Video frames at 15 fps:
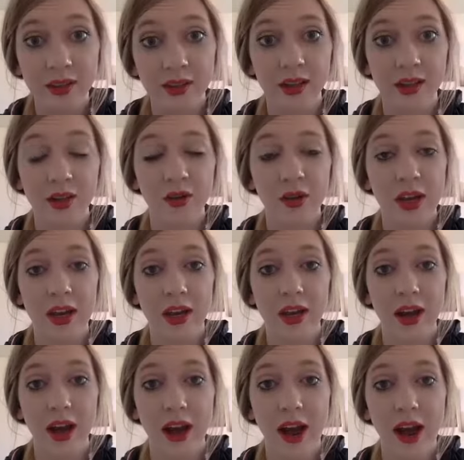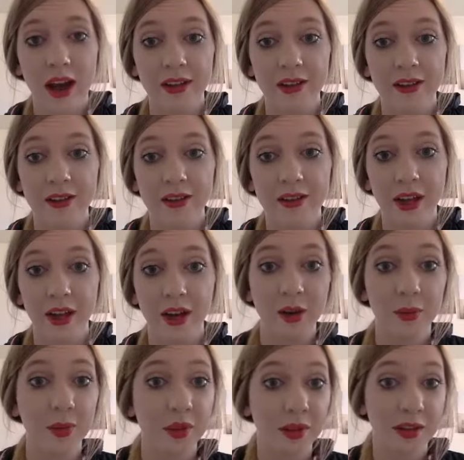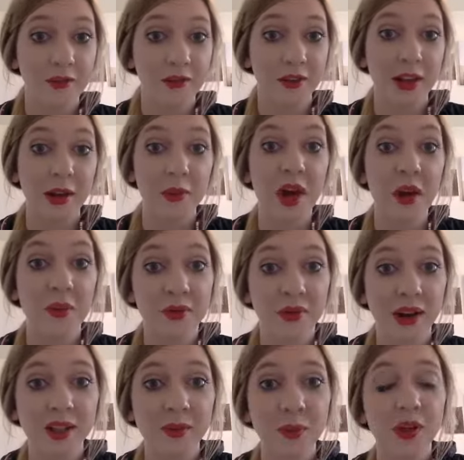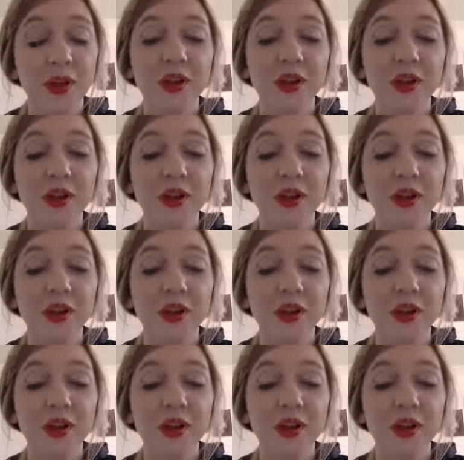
you get ads that are completely different. Like when I'm in Rexburg, I